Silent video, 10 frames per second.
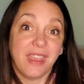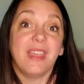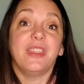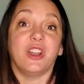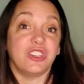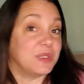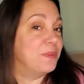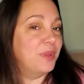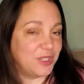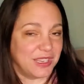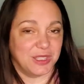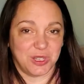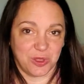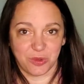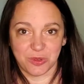that are just built into
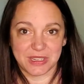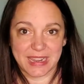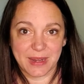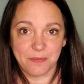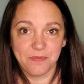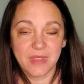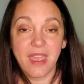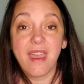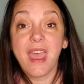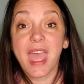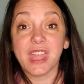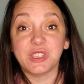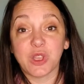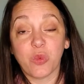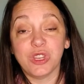the routine. And
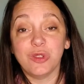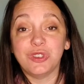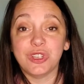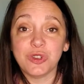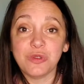so when you do